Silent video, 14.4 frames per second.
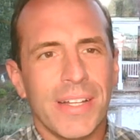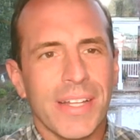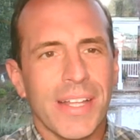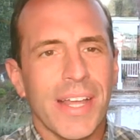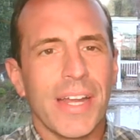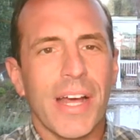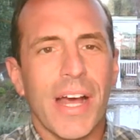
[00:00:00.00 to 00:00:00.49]

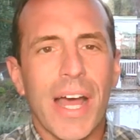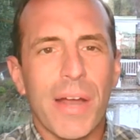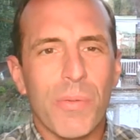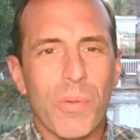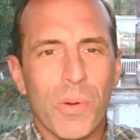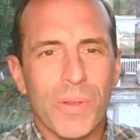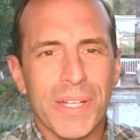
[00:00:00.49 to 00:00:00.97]
kind of eye
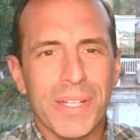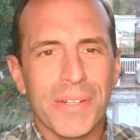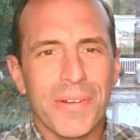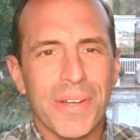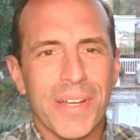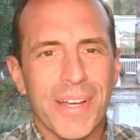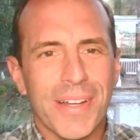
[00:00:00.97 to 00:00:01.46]
rolling
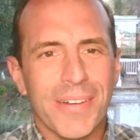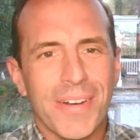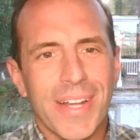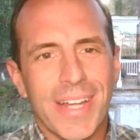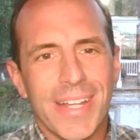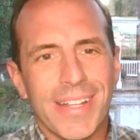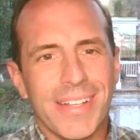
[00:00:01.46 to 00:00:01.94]
going on,
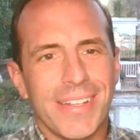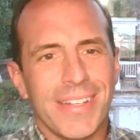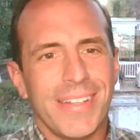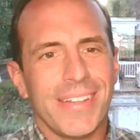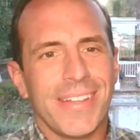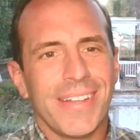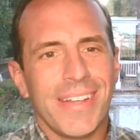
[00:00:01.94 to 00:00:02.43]
right?
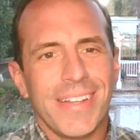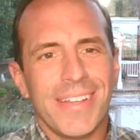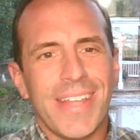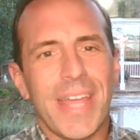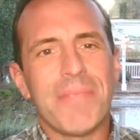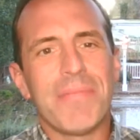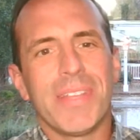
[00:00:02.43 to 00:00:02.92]

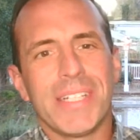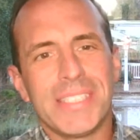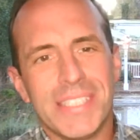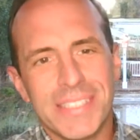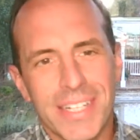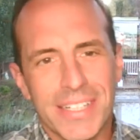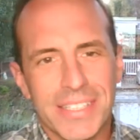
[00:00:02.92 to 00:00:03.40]
Dave thinks
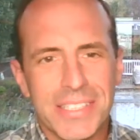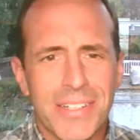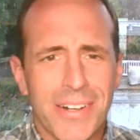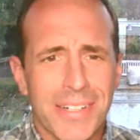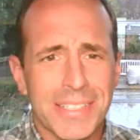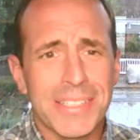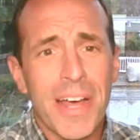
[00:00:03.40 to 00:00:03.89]
he's going to
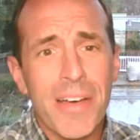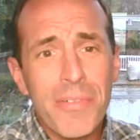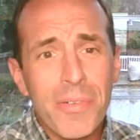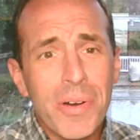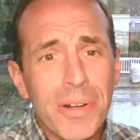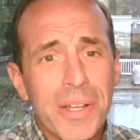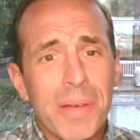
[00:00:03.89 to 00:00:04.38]
start a
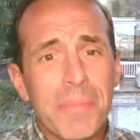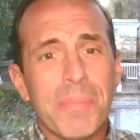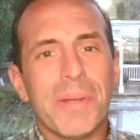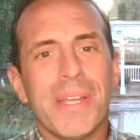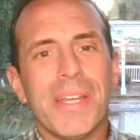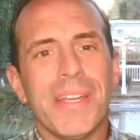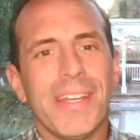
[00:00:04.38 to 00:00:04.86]
software
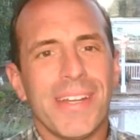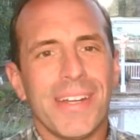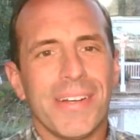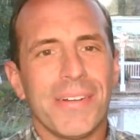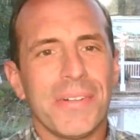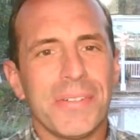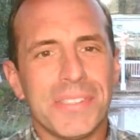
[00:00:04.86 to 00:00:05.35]
company.
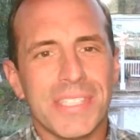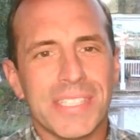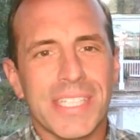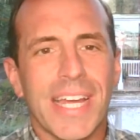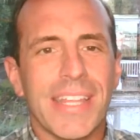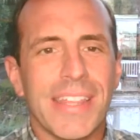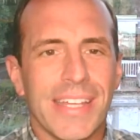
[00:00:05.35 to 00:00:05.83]
Who does this
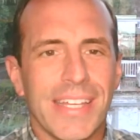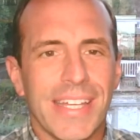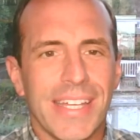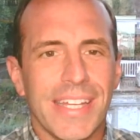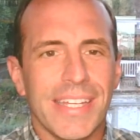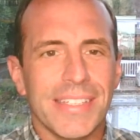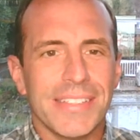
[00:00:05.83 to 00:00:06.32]
guy think
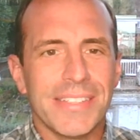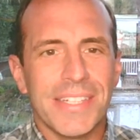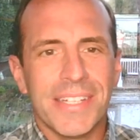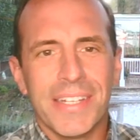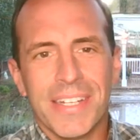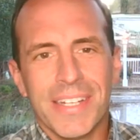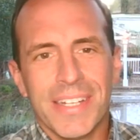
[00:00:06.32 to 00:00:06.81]
he is?
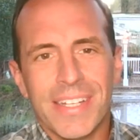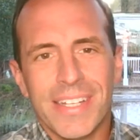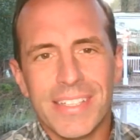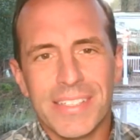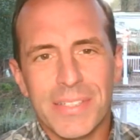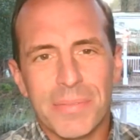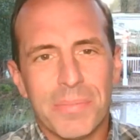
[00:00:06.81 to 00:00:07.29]

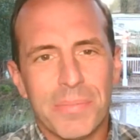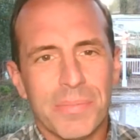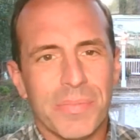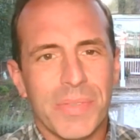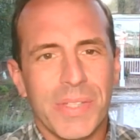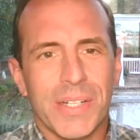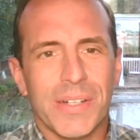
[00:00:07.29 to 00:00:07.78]
He's a
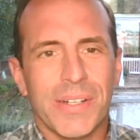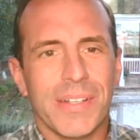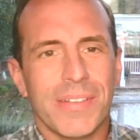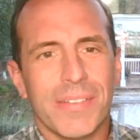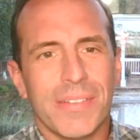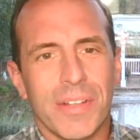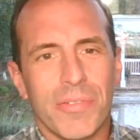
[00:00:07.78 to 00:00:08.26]

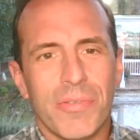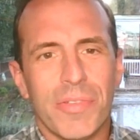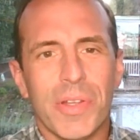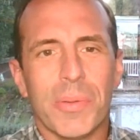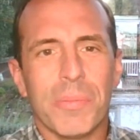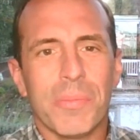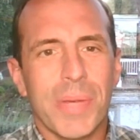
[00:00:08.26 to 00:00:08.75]

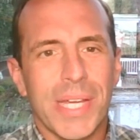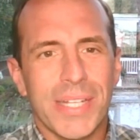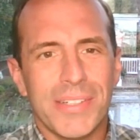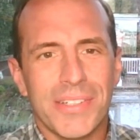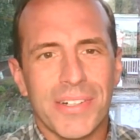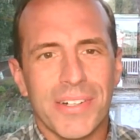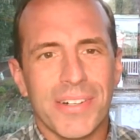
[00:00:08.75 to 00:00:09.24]
film
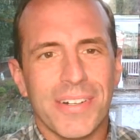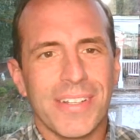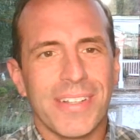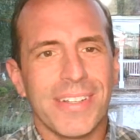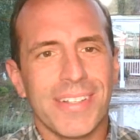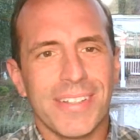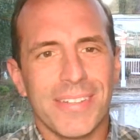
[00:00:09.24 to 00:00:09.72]
major at
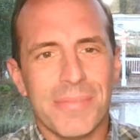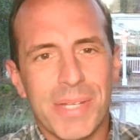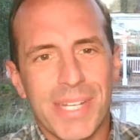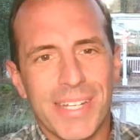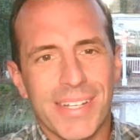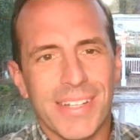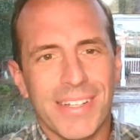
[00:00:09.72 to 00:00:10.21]

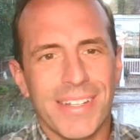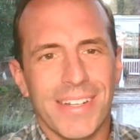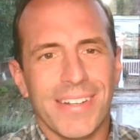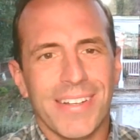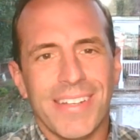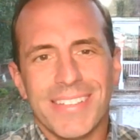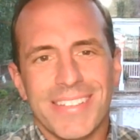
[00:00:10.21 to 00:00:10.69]
media.
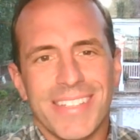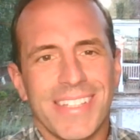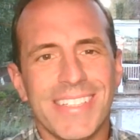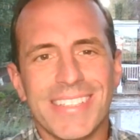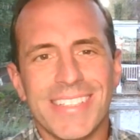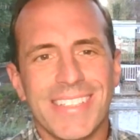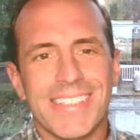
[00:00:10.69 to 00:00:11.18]

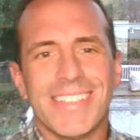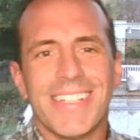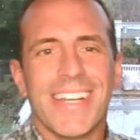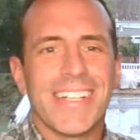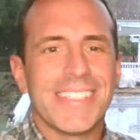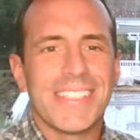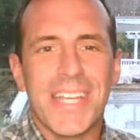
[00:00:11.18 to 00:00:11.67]
He's
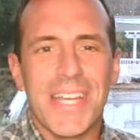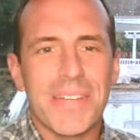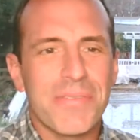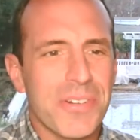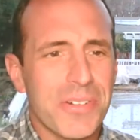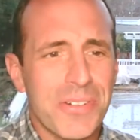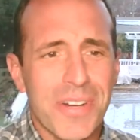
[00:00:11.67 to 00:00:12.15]
not a
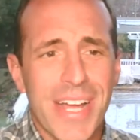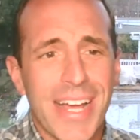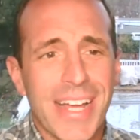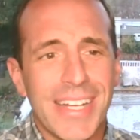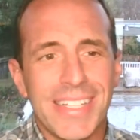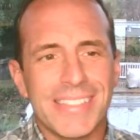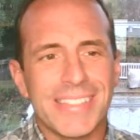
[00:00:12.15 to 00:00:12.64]
Stanford grad. I